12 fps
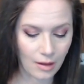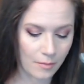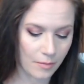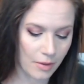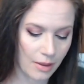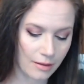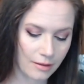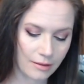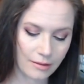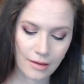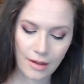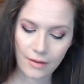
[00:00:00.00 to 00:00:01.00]

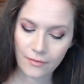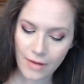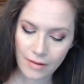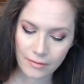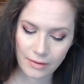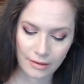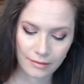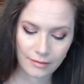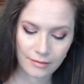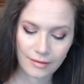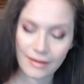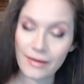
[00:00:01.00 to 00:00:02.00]
But they had found
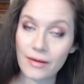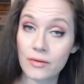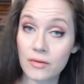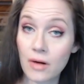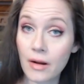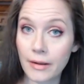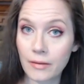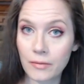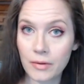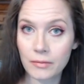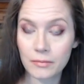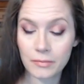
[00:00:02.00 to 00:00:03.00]
it in the drawing
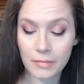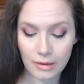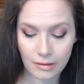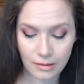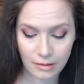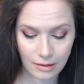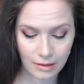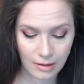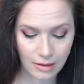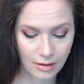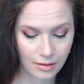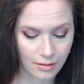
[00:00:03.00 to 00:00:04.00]
room.
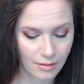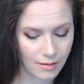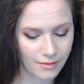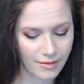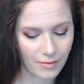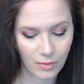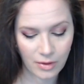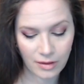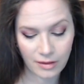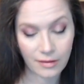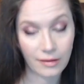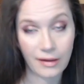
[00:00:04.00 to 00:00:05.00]
Not that
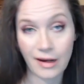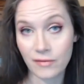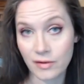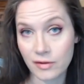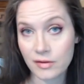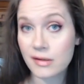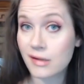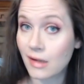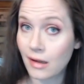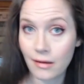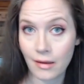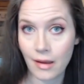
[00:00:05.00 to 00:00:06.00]
one could ever
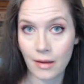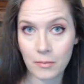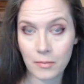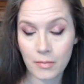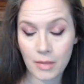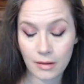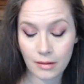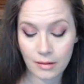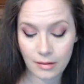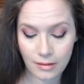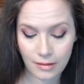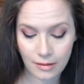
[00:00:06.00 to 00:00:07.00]
see them.
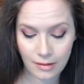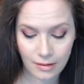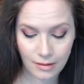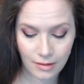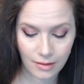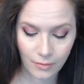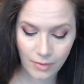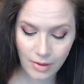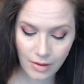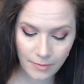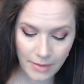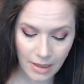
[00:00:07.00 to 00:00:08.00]
The
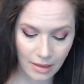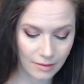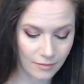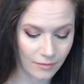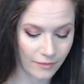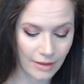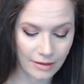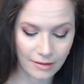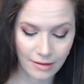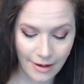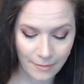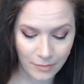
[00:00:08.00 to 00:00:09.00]
window panes
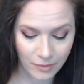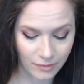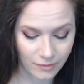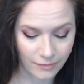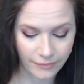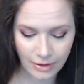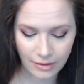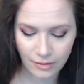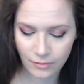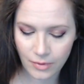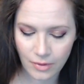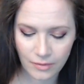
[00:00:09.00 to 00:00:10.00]
reflected apples,
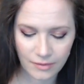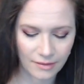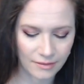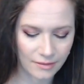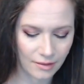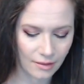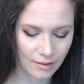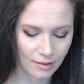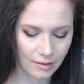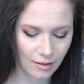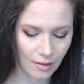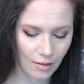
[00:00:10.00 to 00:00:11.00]
reflected roses.
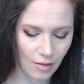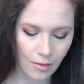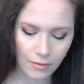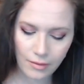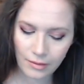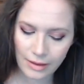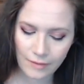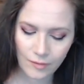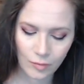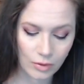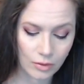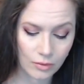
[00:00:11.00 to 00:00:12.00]
All the
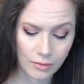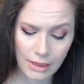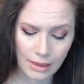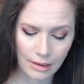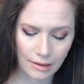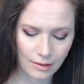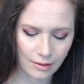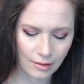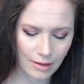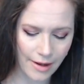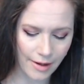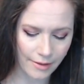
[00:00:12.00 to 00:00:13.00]
leaves were green in the
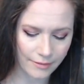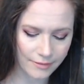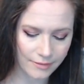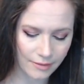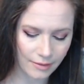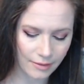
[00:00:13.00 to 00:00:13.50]
glass.